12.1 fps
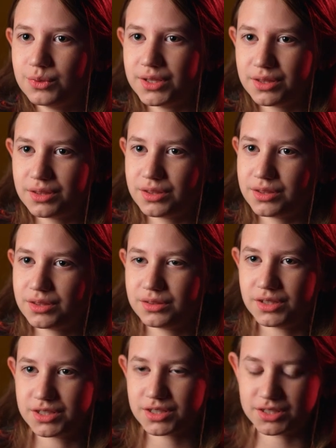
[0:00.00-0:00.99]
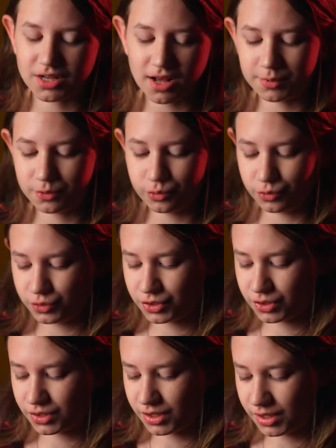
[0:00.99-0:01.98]
with this guitar
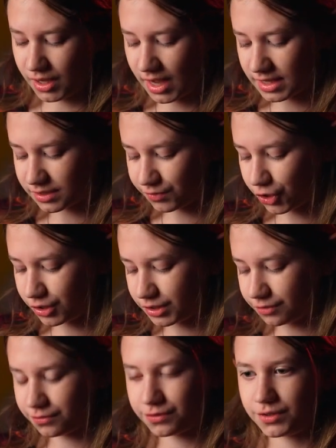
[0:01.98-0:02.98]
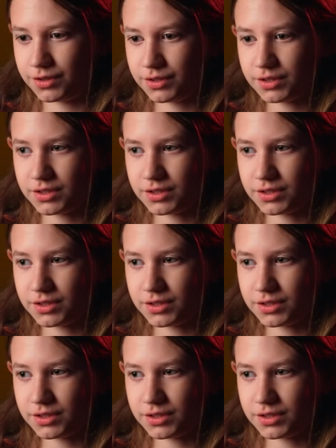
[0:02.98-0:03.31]
because it has a very different